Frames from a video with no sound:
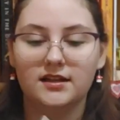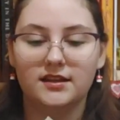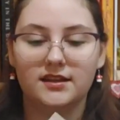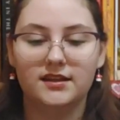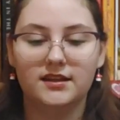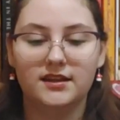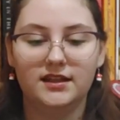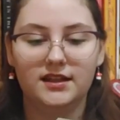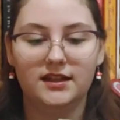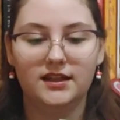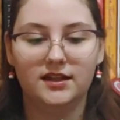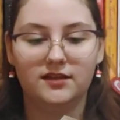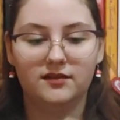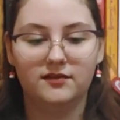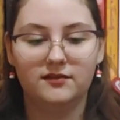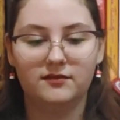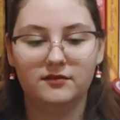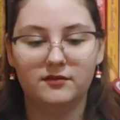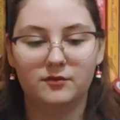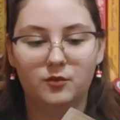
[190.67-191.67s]
the
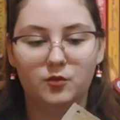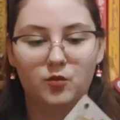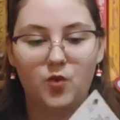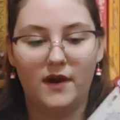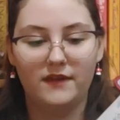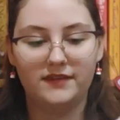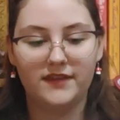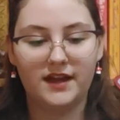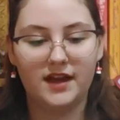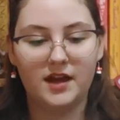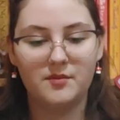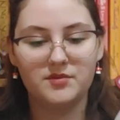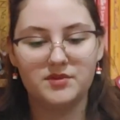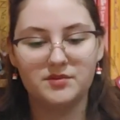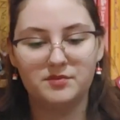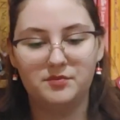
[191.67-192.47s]
one that comes